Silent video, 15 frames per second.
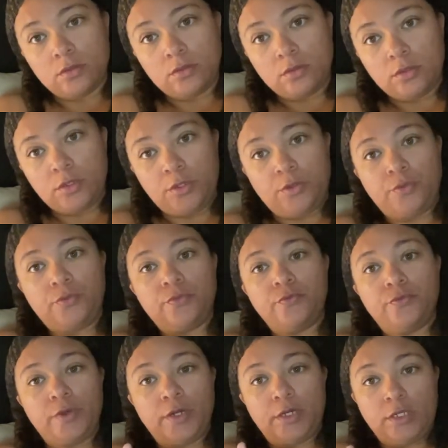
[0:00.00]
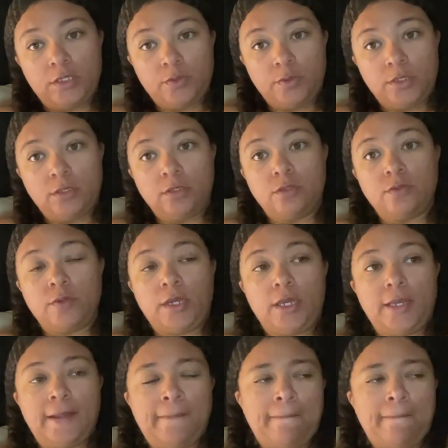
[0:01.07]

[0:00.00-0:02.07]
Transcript: you know, various reasons, right?